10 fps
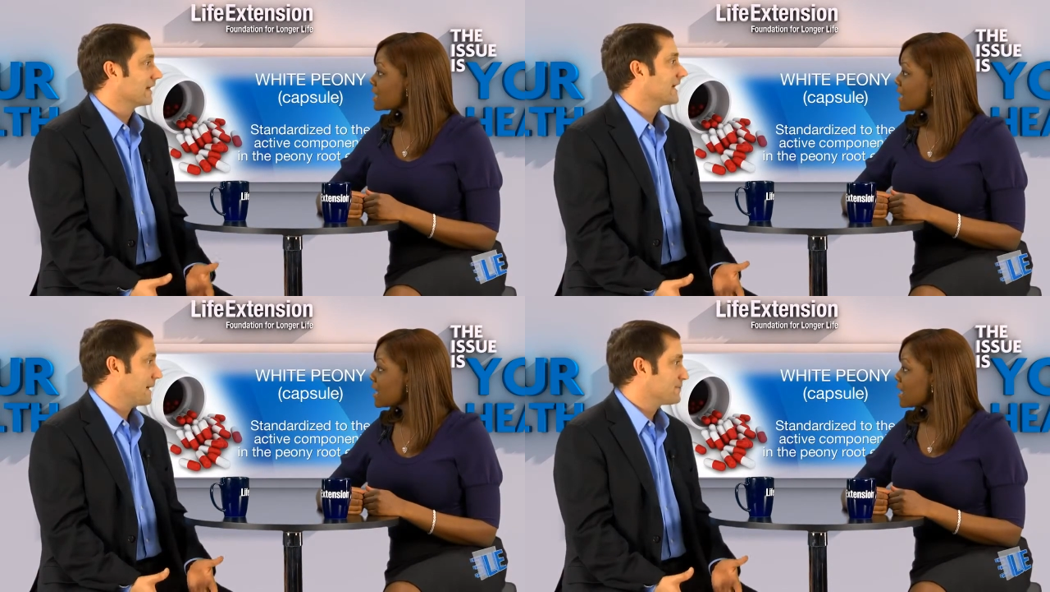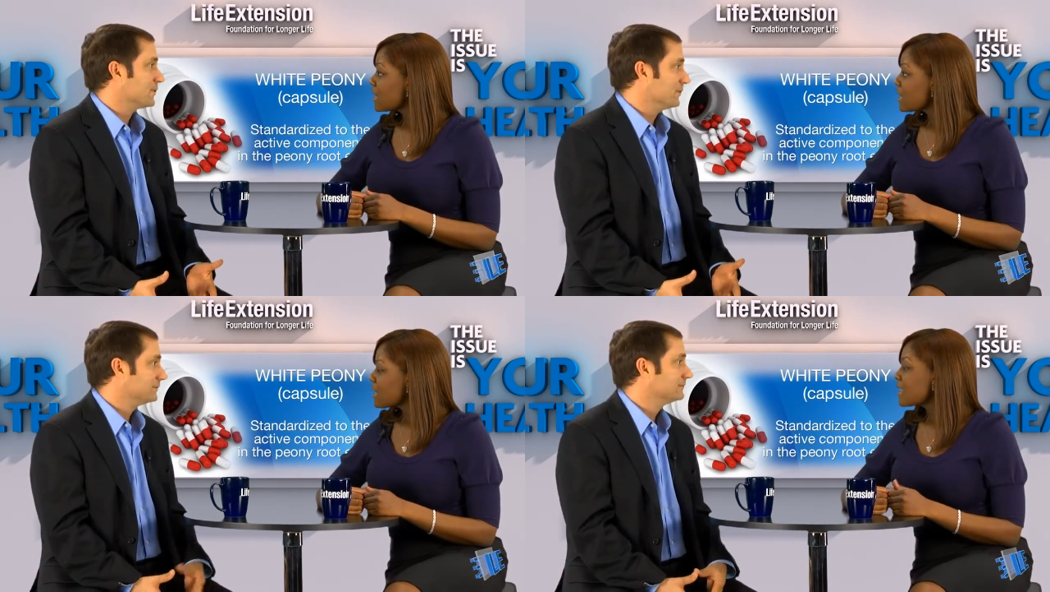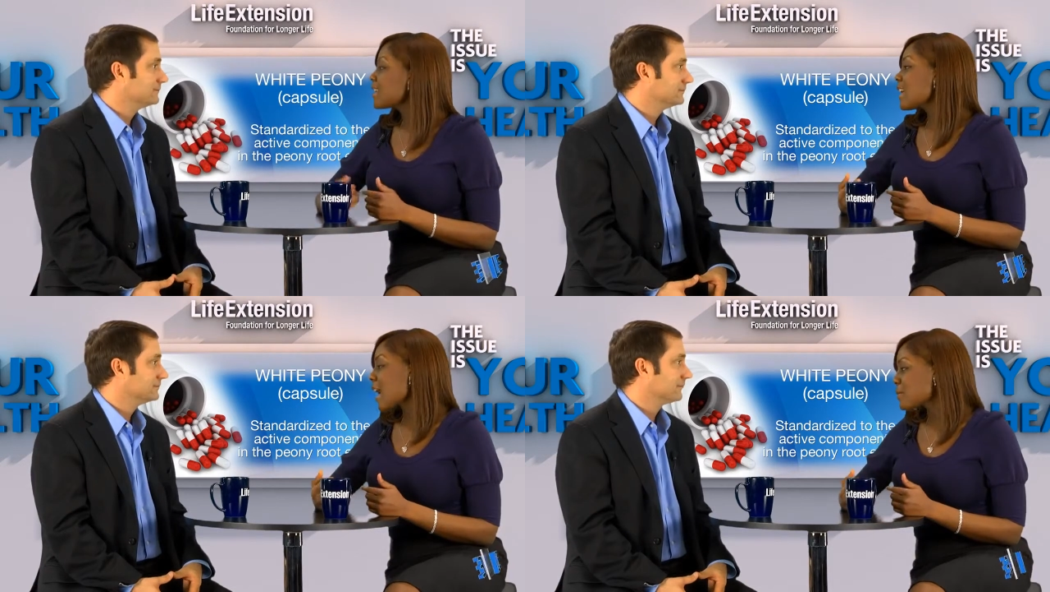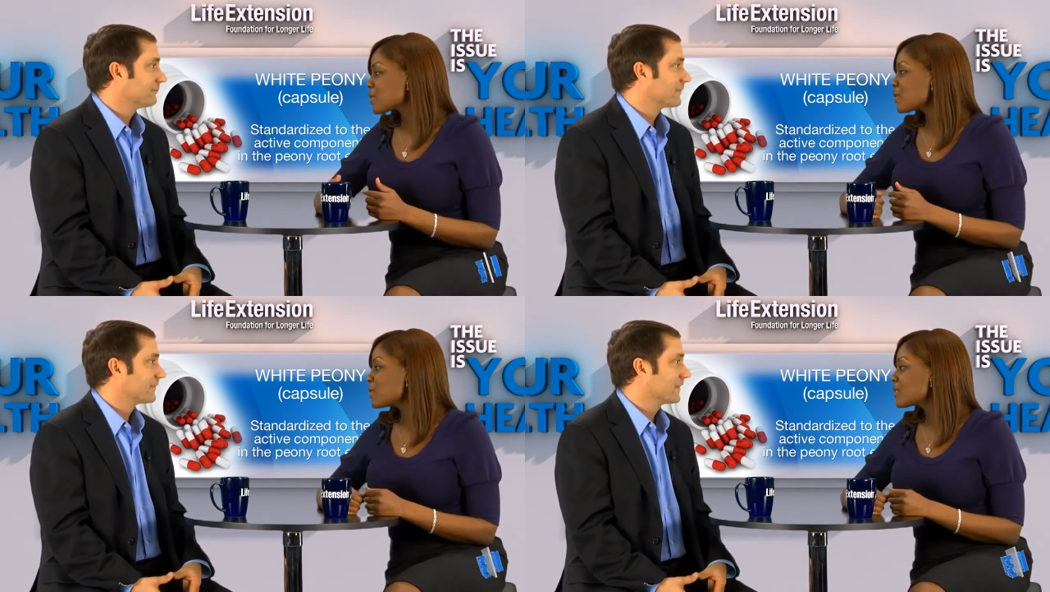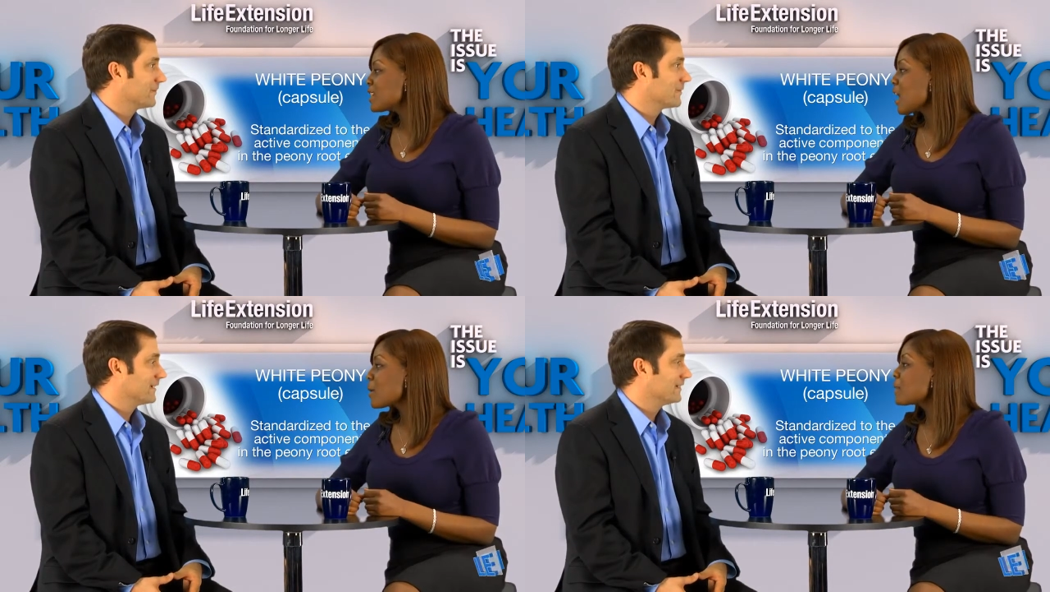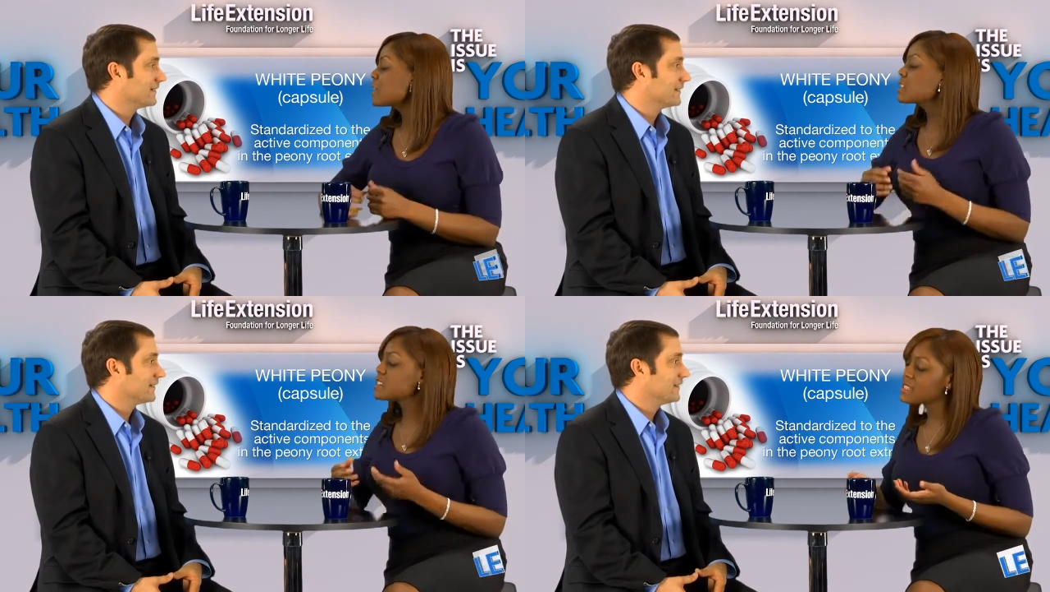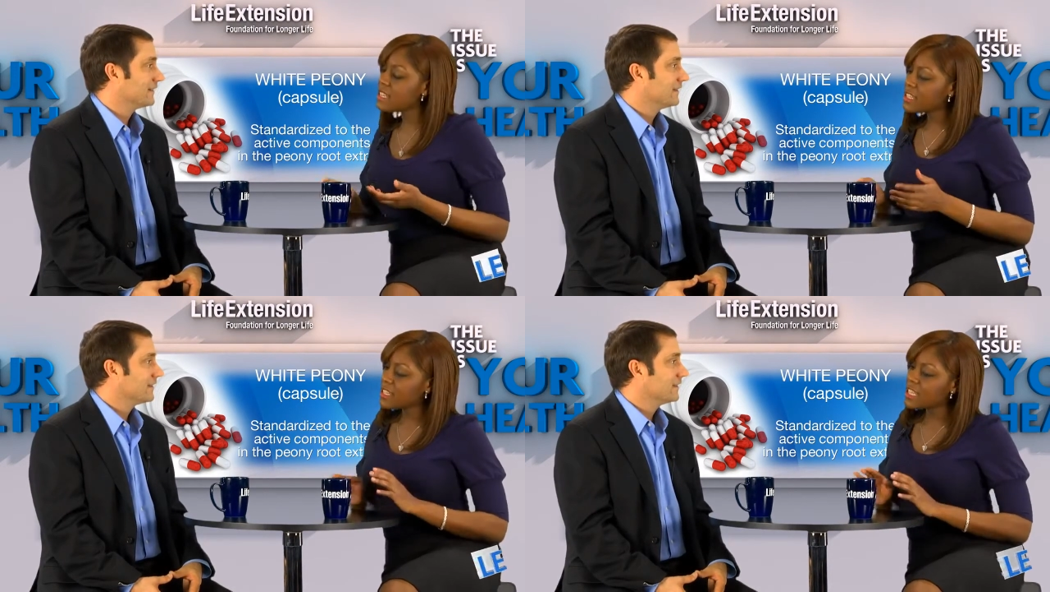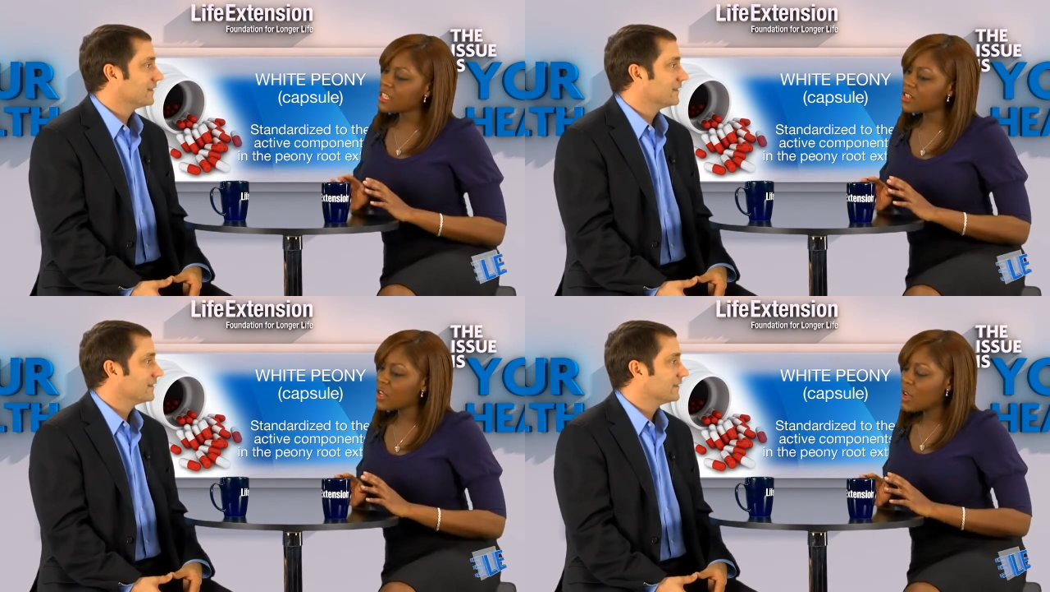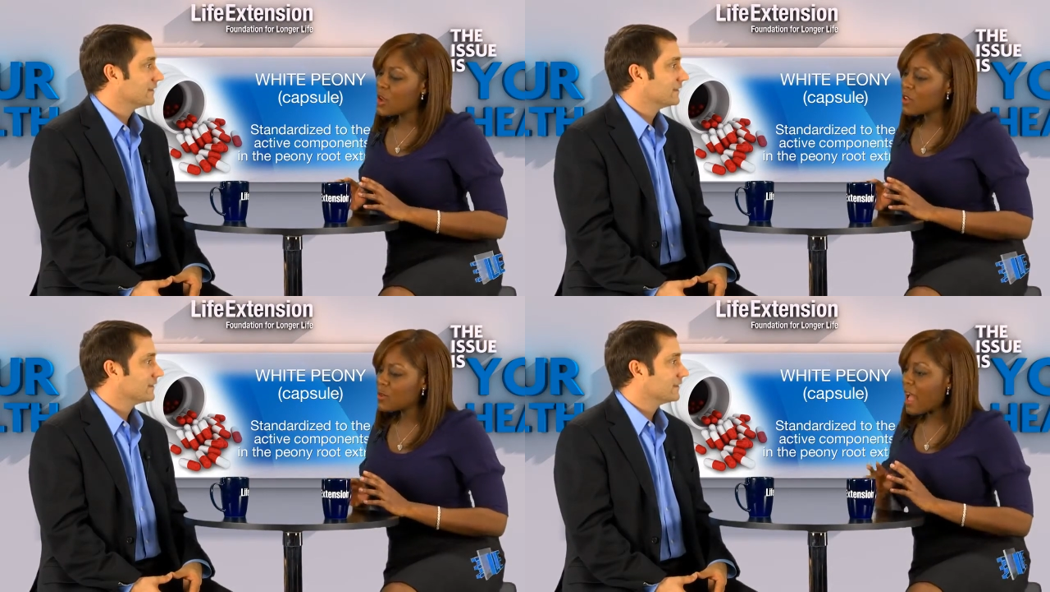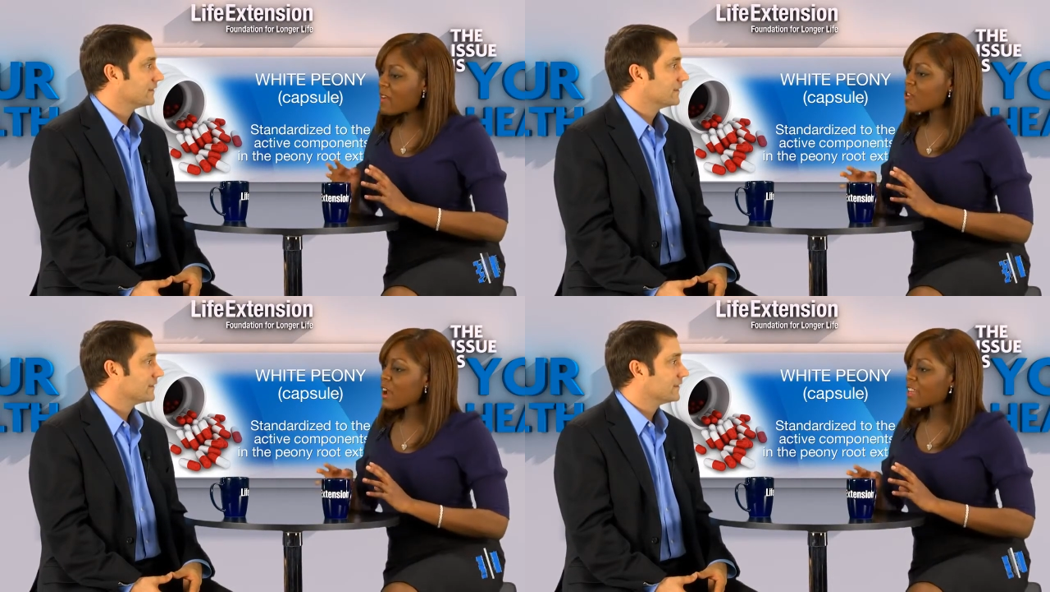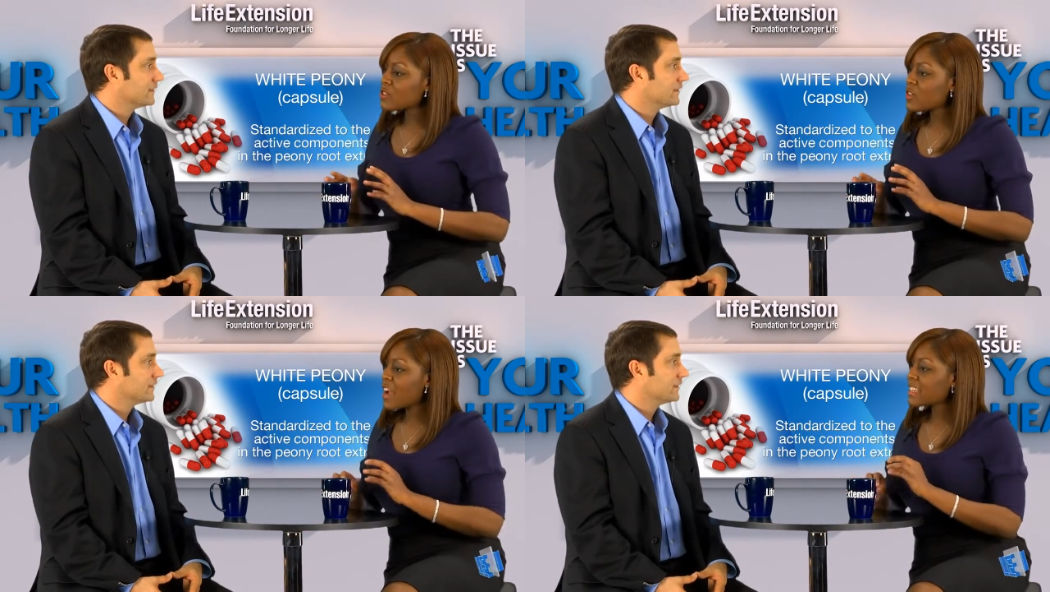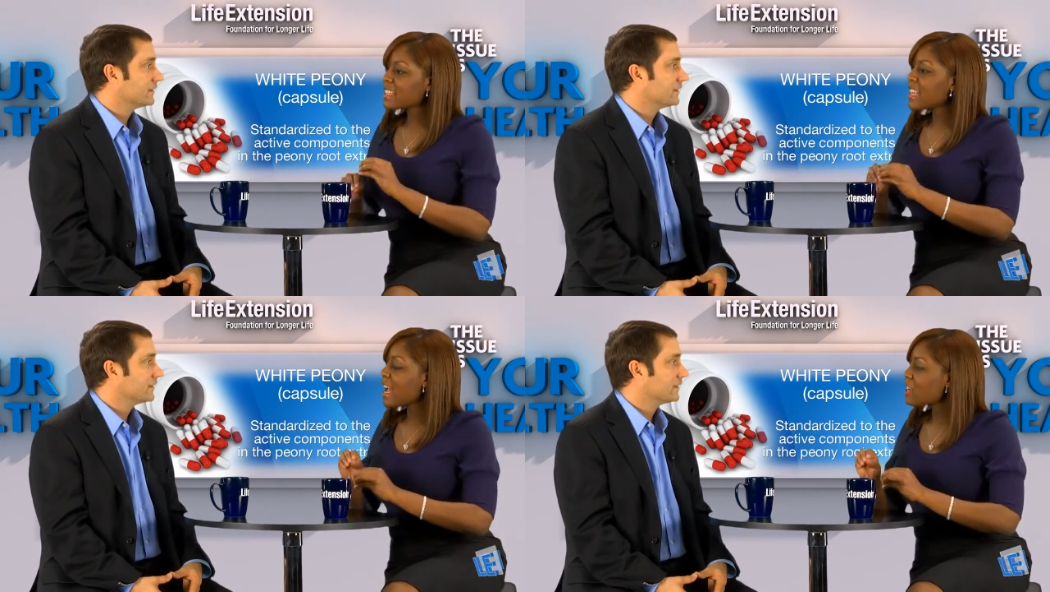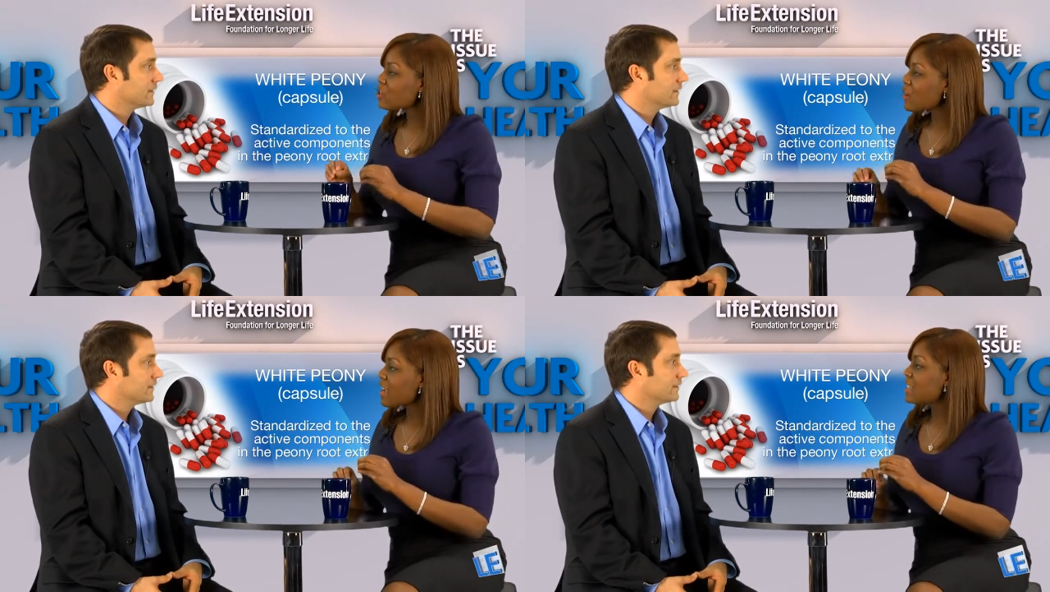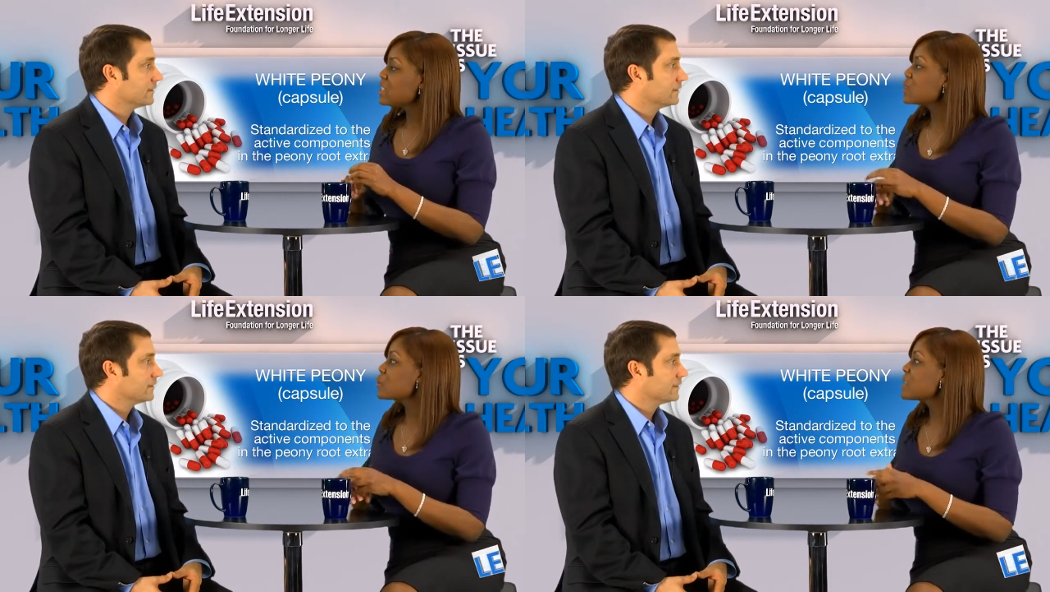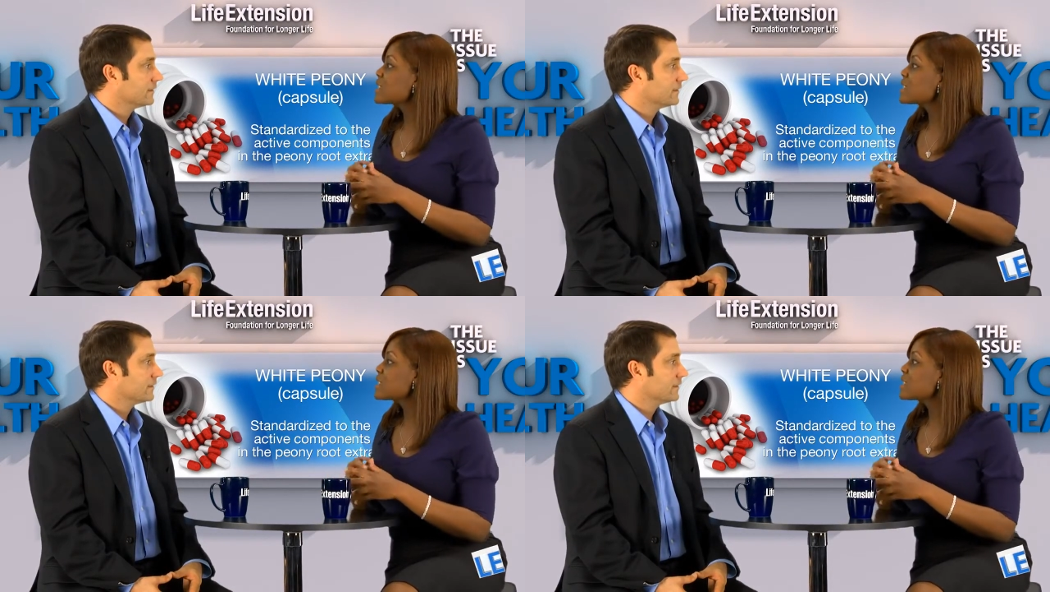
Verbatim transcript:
Speaker 1: a capsule. A capsule, yeah. But to see, the thing is, you have your extract, and the extract needs to be